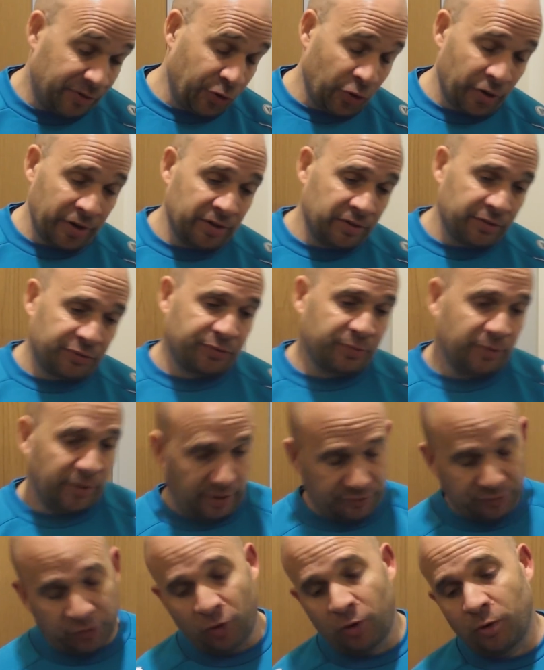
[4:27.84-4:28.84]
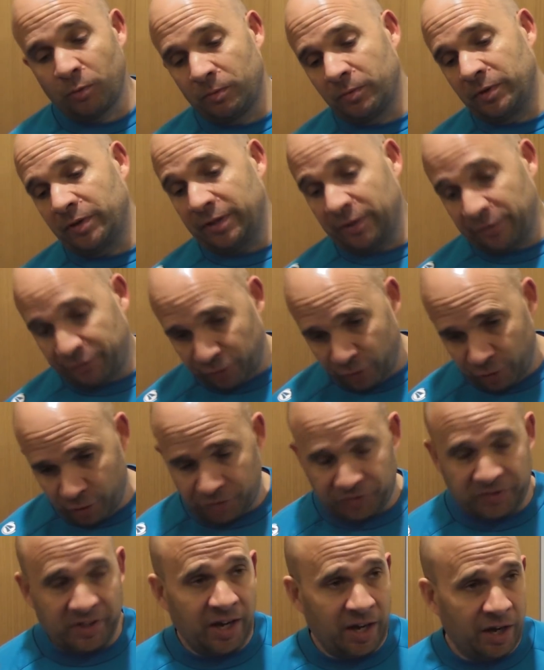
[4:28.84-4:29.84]
thought in the
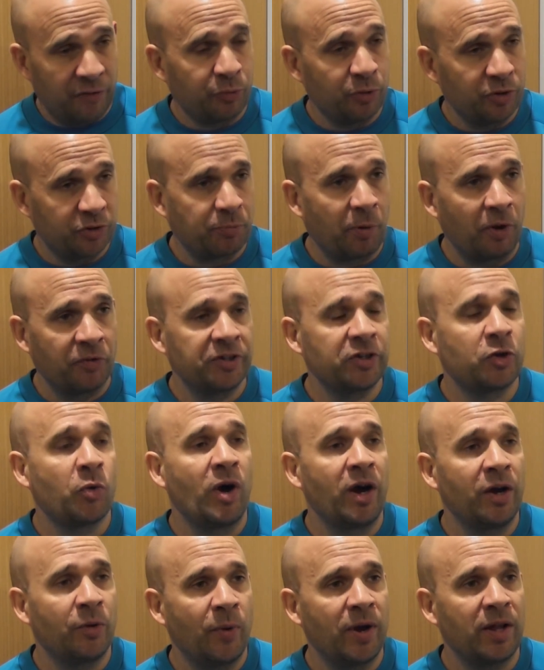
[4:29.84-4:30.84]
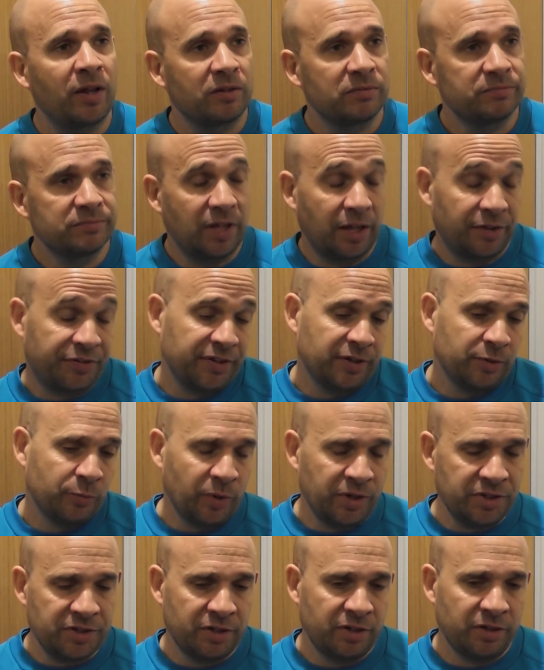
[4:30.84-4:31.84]
first half we responded quite well. I think
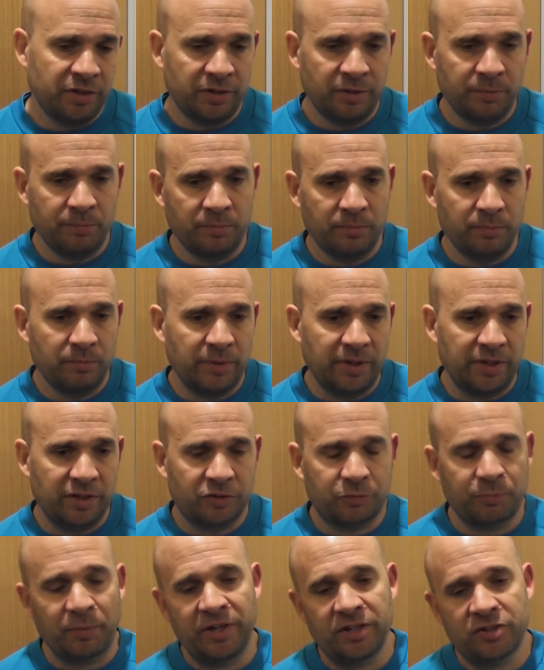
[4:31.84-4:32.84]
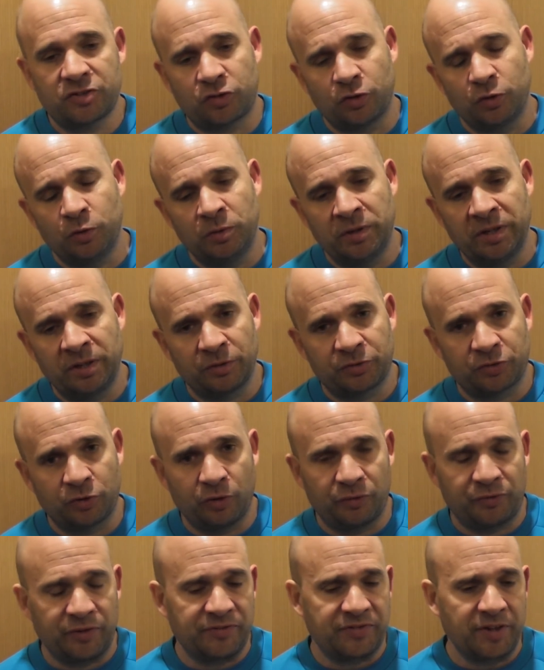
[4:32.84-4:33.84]
when you make it 2-0
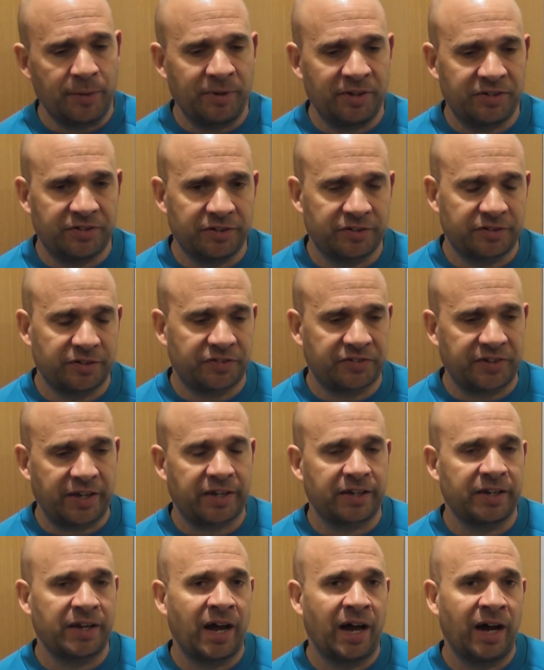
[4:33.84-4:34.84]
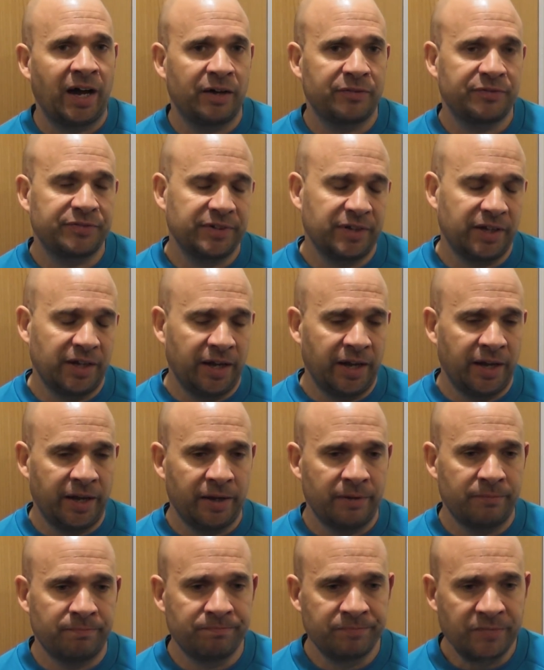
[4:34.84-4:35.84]
sort of 15 minutes into the second
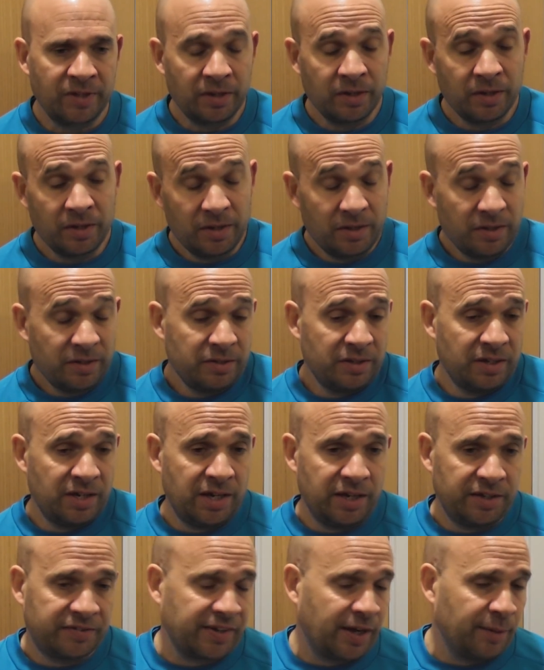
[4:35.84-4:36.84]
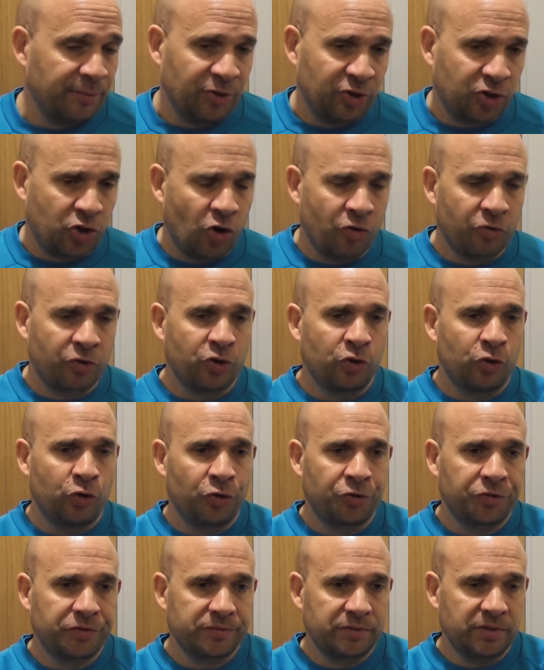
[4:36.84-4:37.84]
half, it's happened at
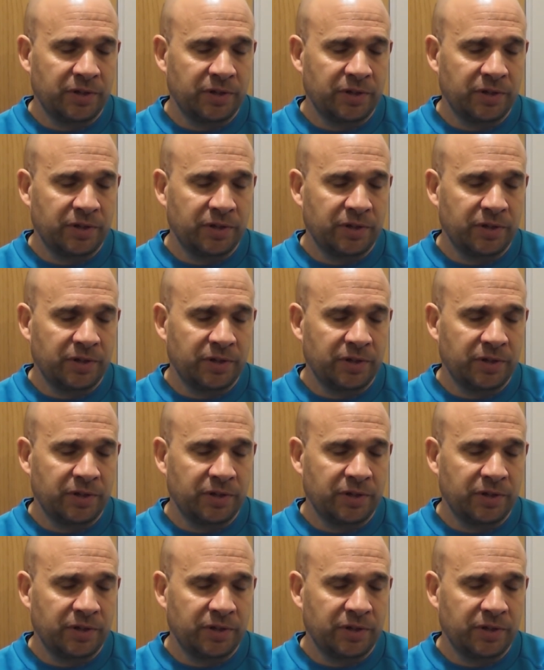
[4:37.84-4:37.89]
Concord,